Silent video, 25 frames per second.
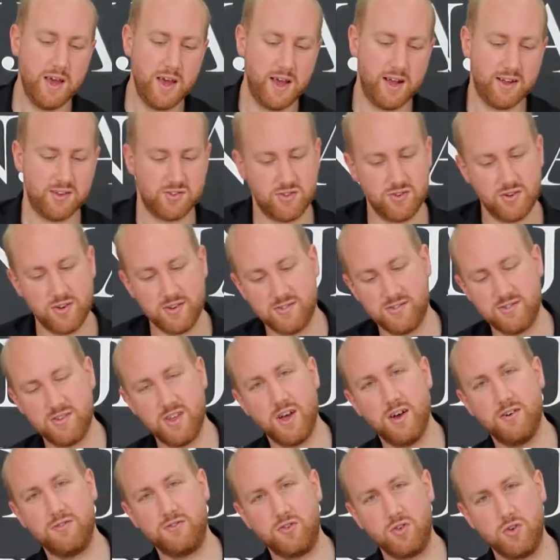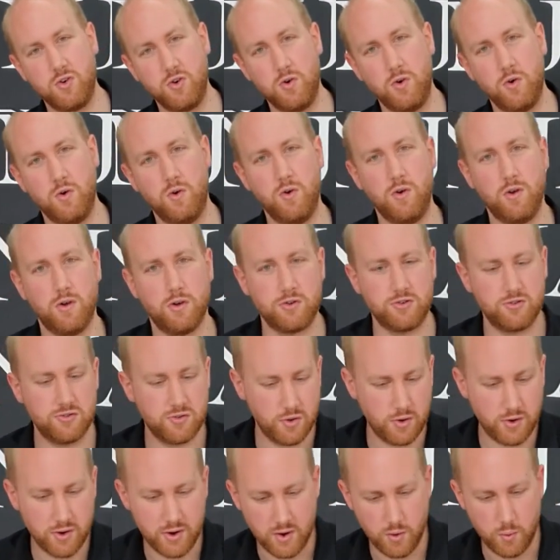It's not served tall or
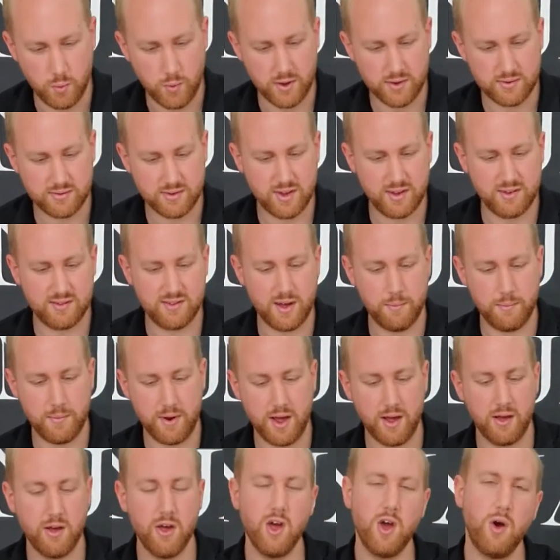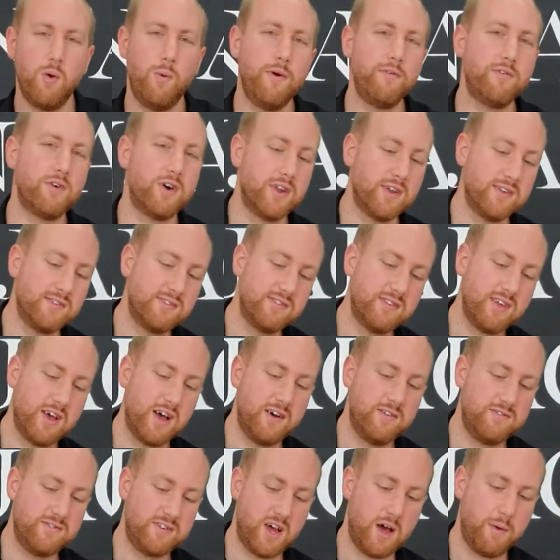short in a whiskey tumbler. We've got it
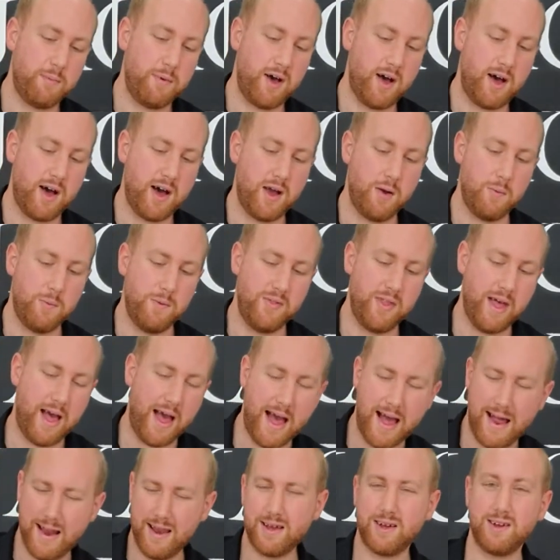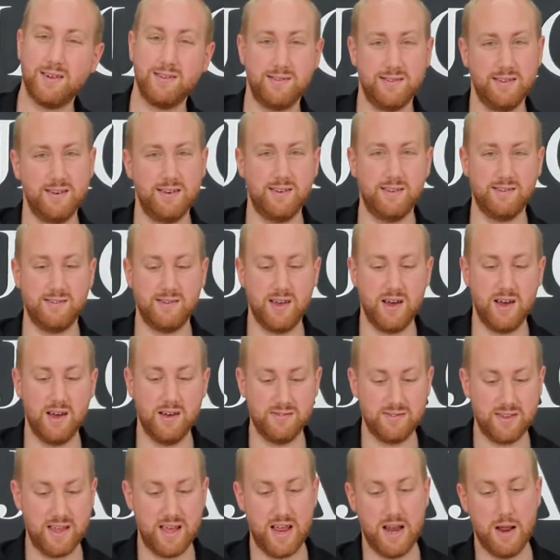served up high with the elegance it
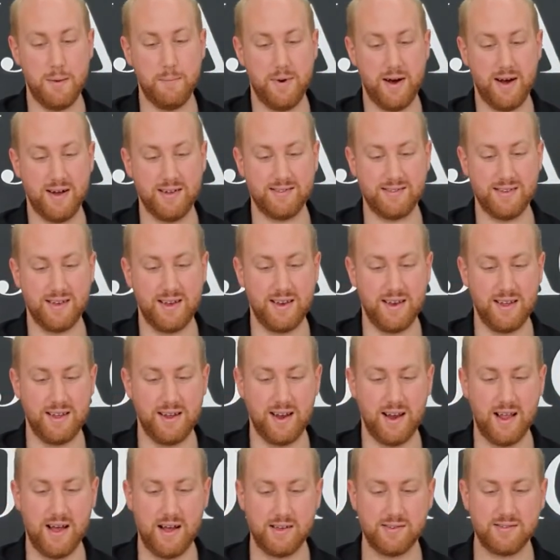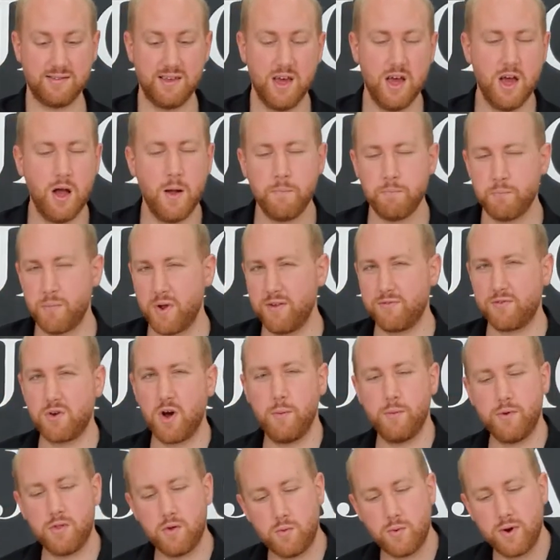deserves in a martini glass. But I've
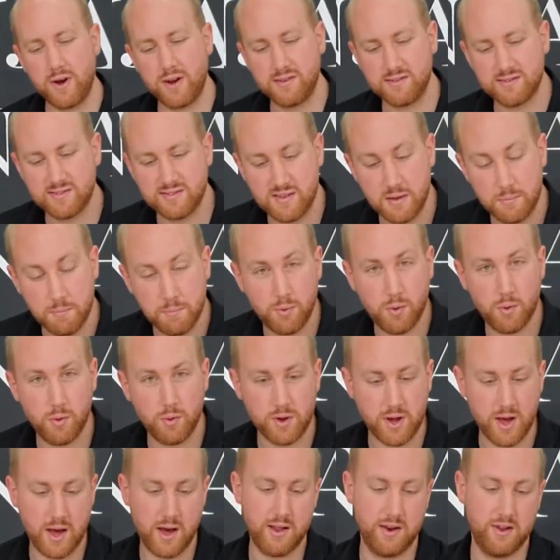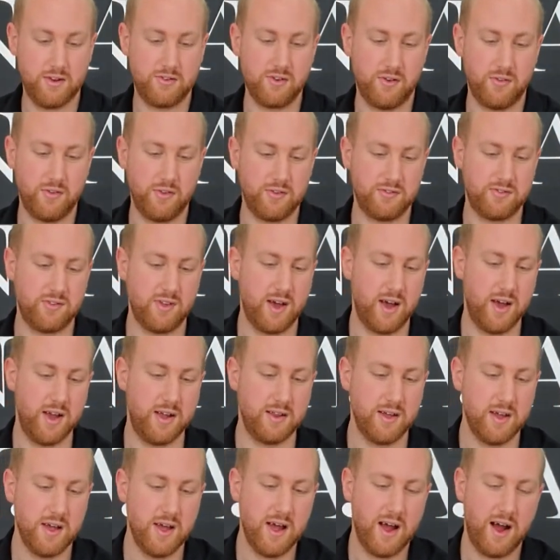gone with a really simple garnish on the
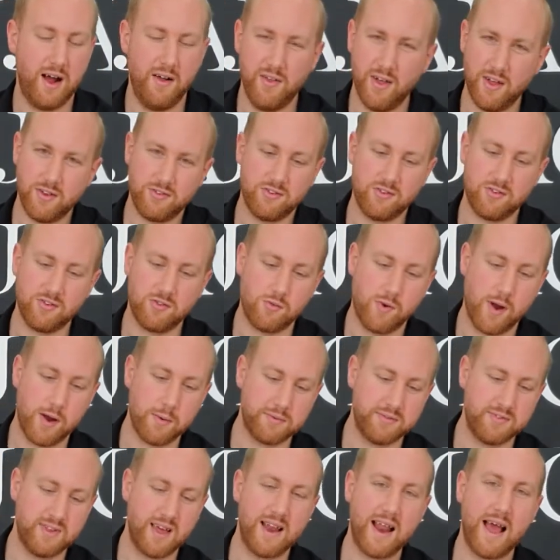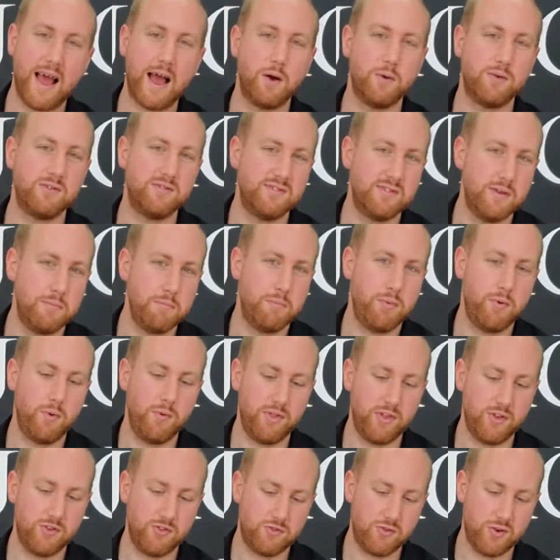side, and that's just to represent how
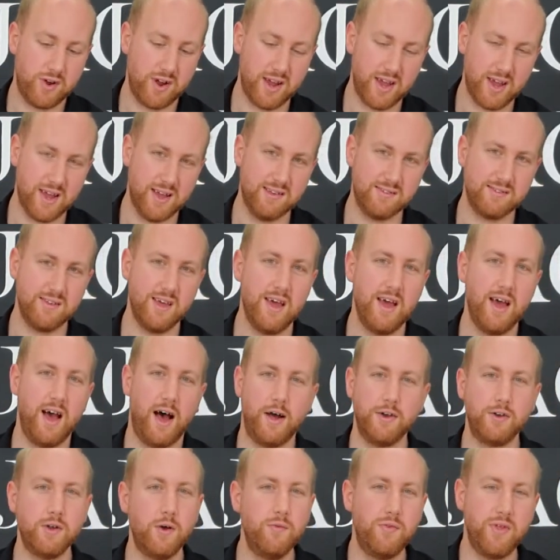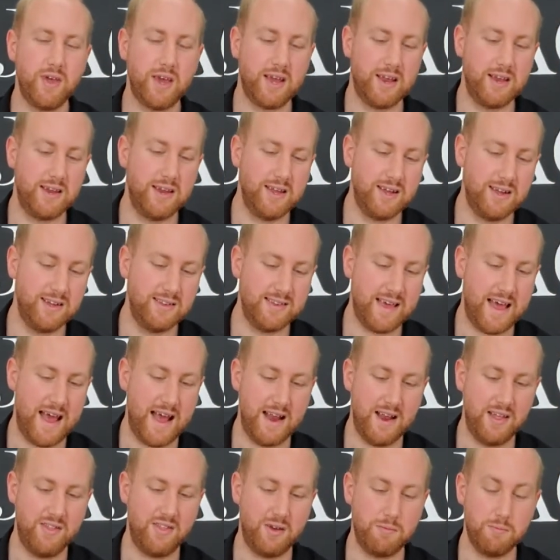simple this drink is. I don't think it needs
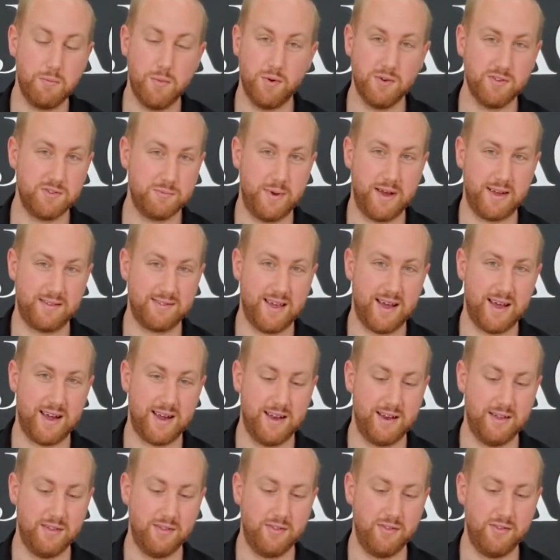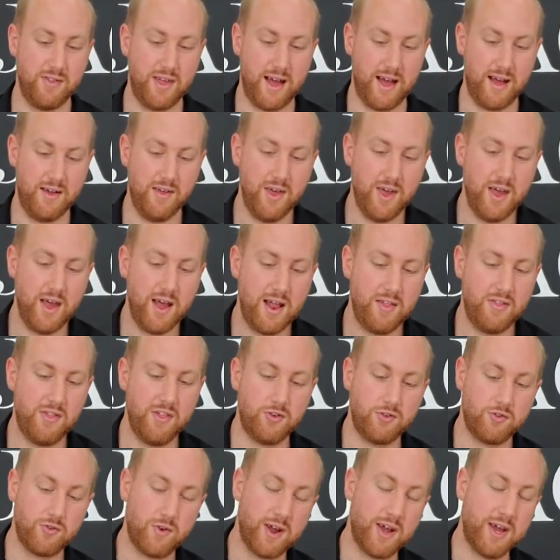anything more spectacular than that.
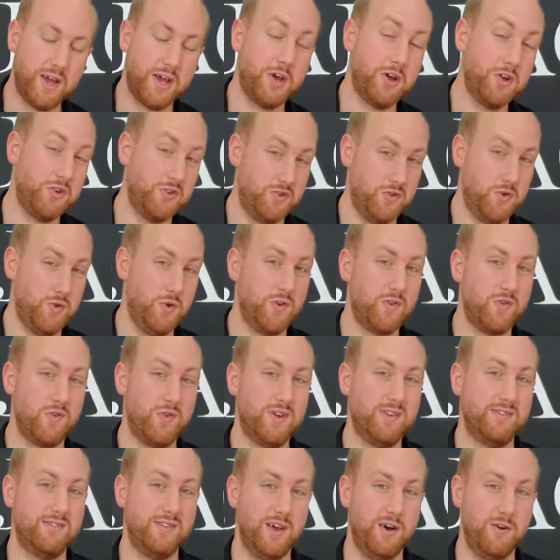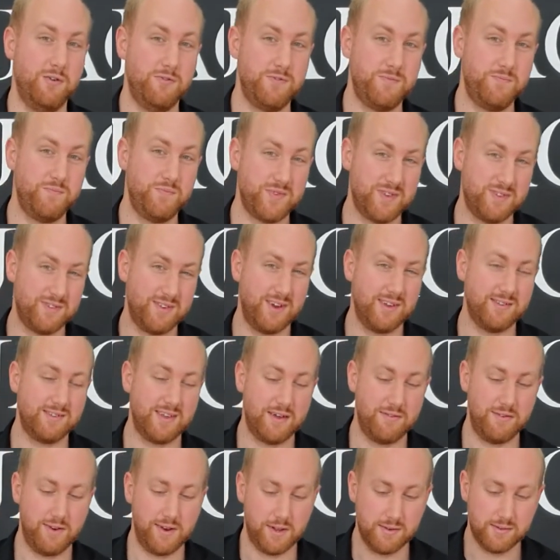The drink can talk for itself. So let's
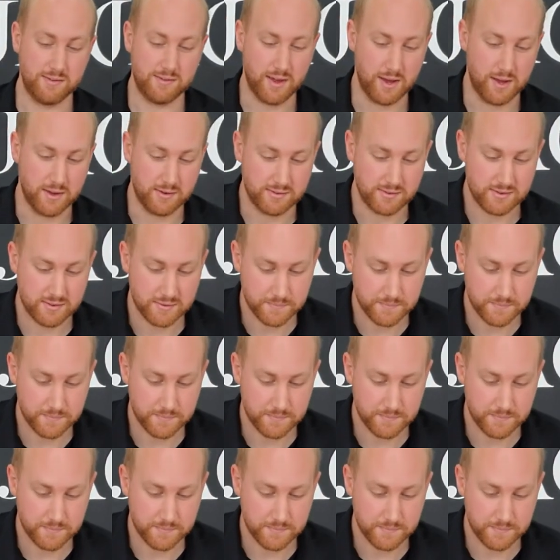have a little taste.